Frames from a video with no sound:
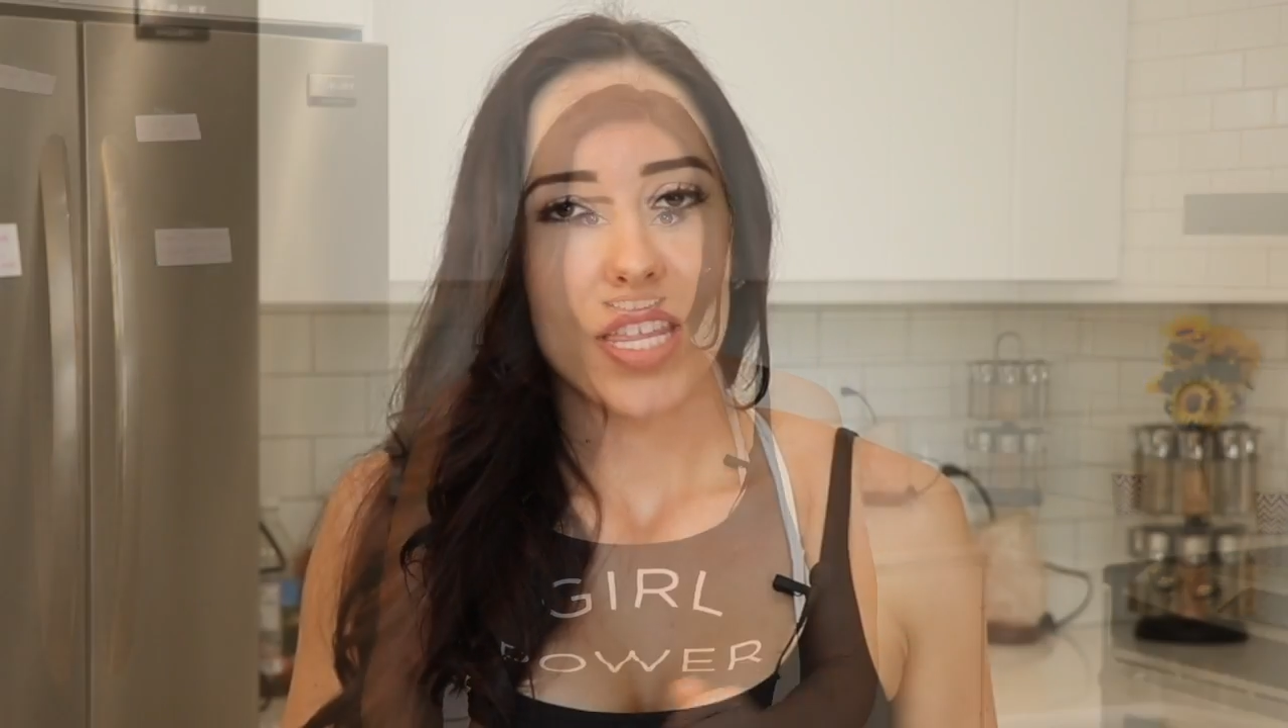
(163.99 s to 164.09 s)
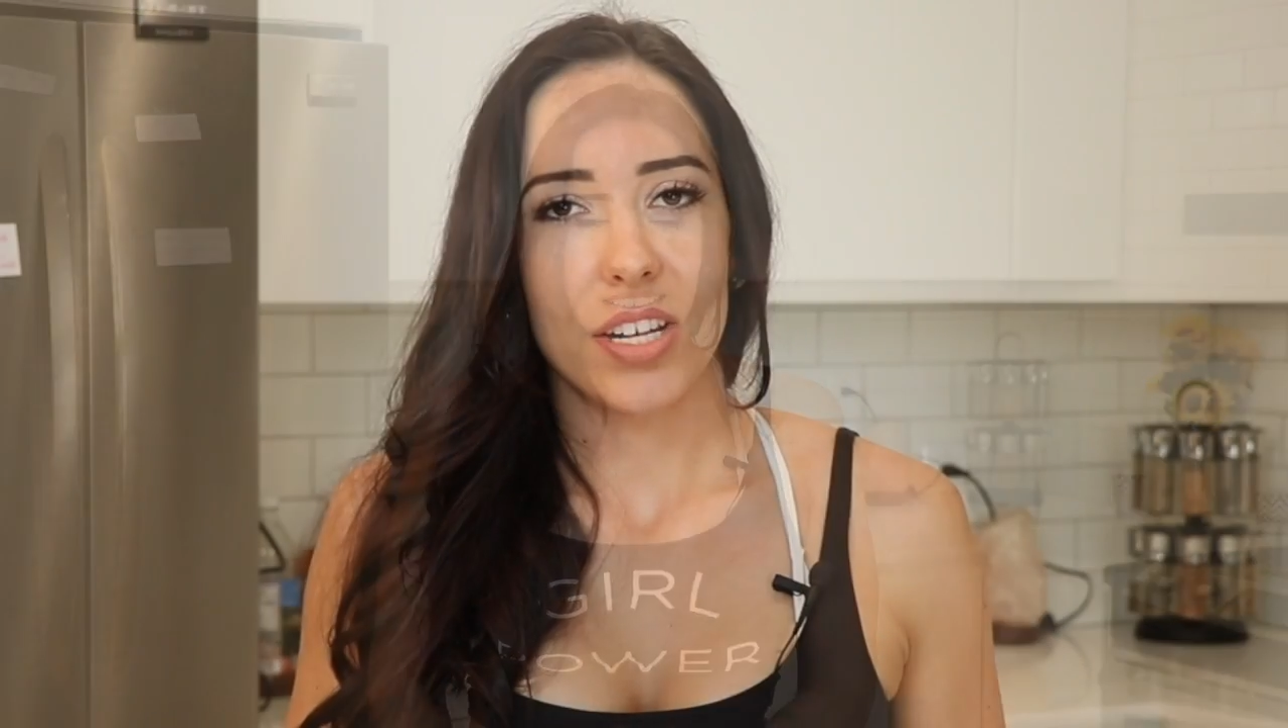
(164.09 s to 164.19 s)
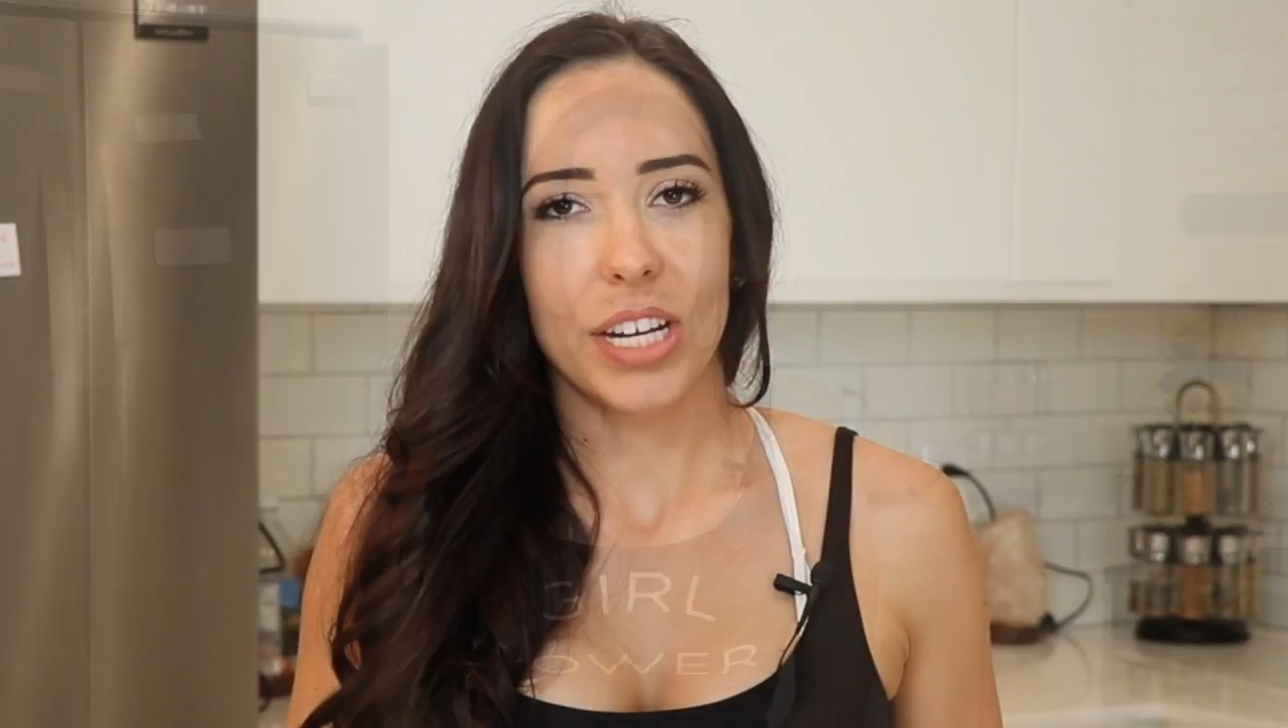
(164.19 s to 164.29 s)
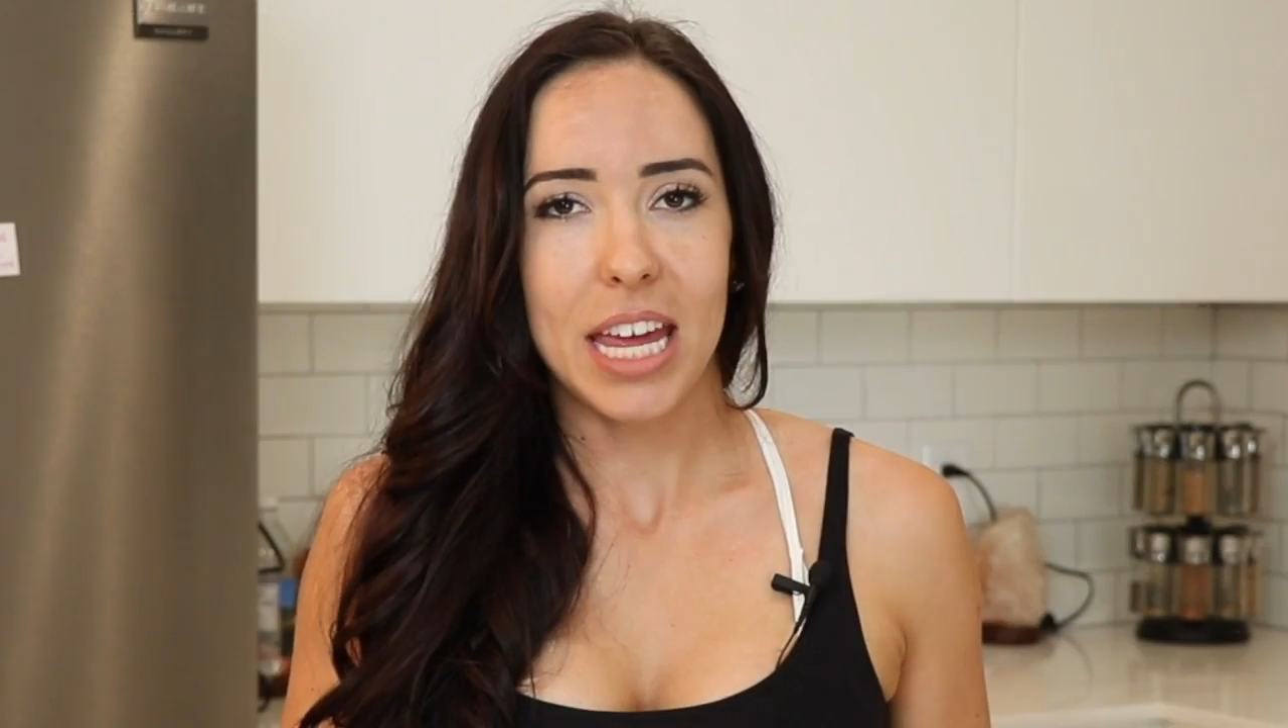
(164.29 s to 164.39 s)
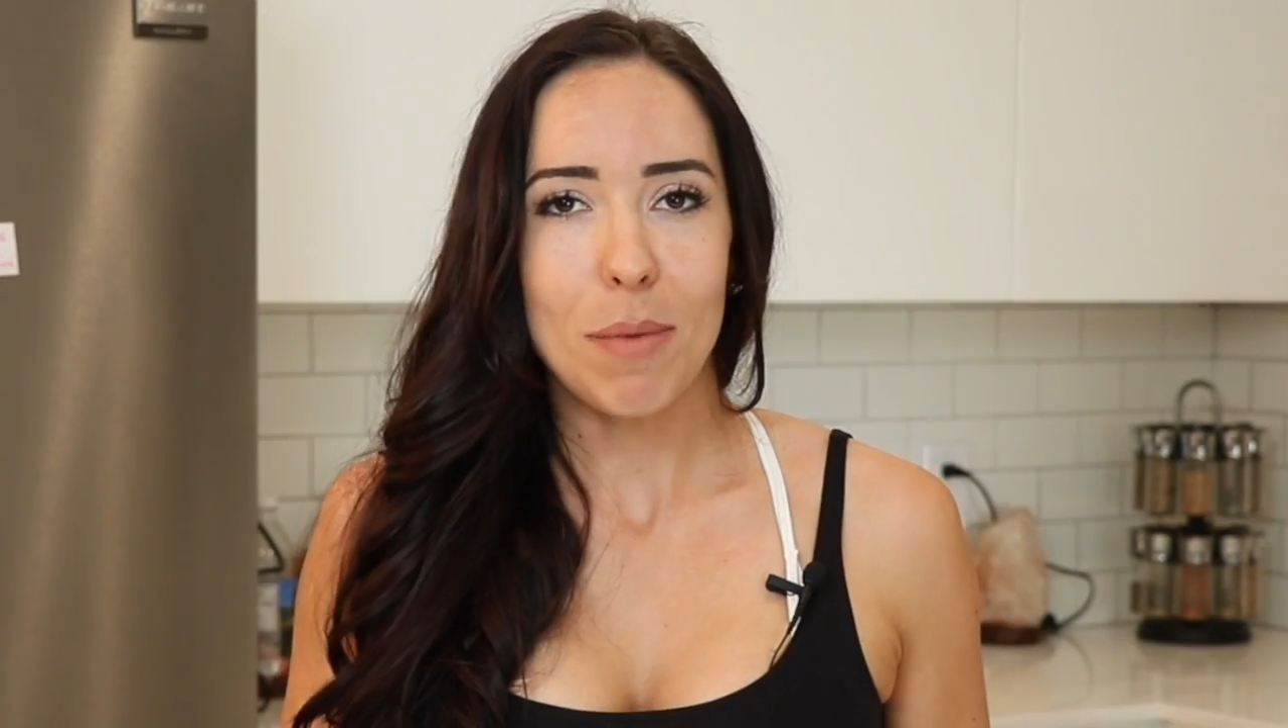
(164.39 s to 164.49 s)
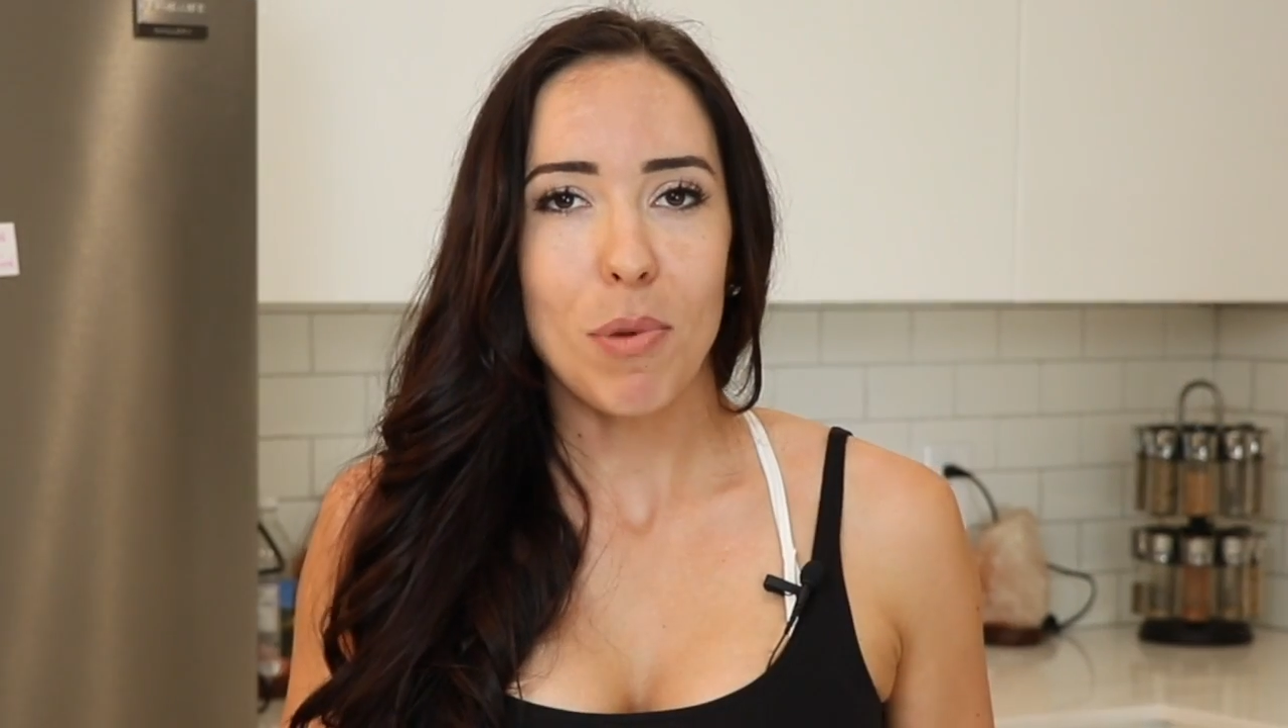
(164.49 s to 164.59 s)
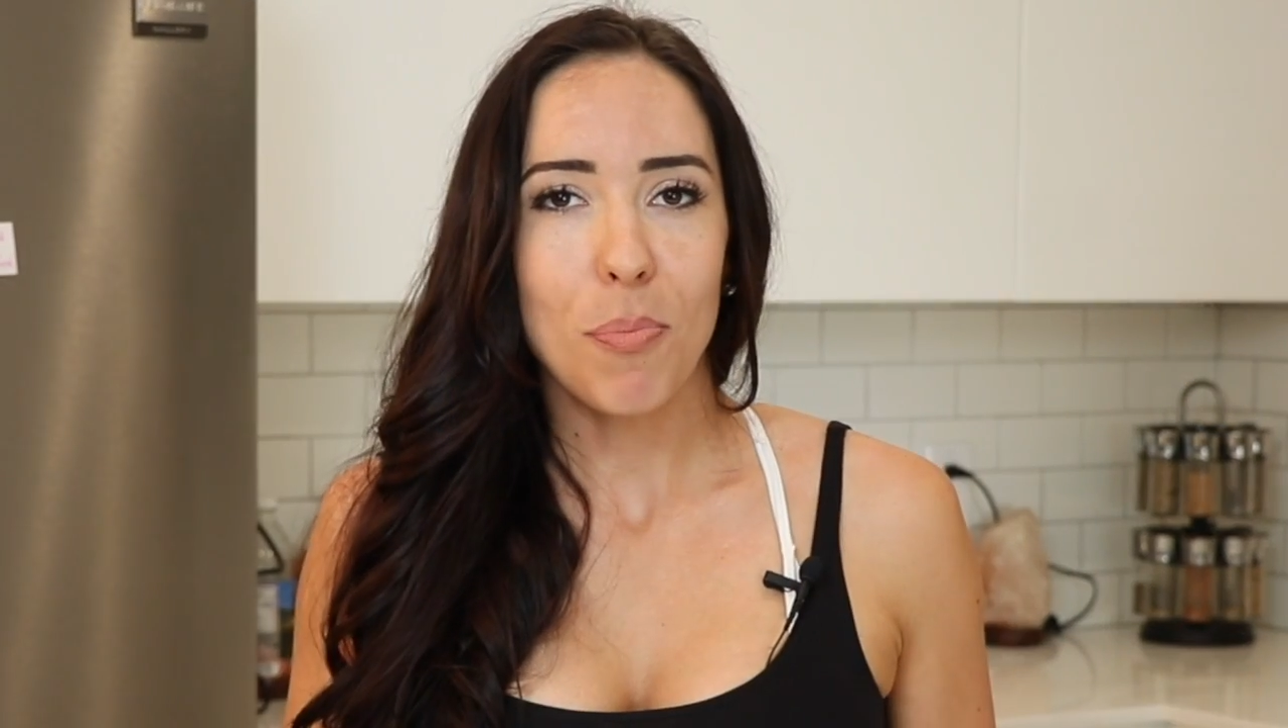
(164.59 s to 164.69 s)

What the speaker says: There came a